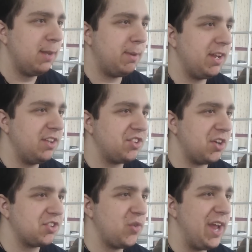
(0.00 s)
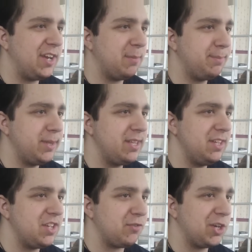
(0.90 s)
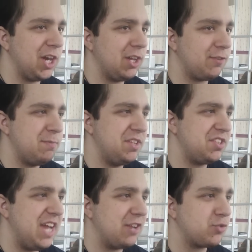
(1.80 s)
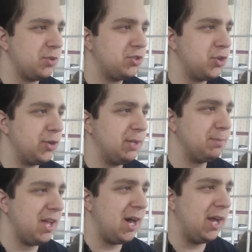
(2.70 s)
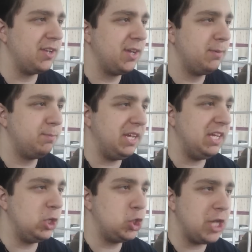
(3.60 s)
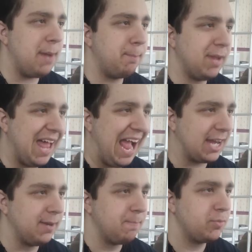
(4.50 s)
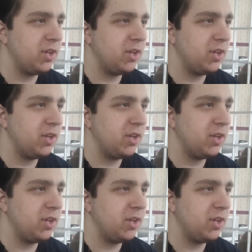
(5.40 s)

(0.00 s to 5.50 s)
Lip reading: but it is also a completely different color from his natural dirty blonde, being jet black.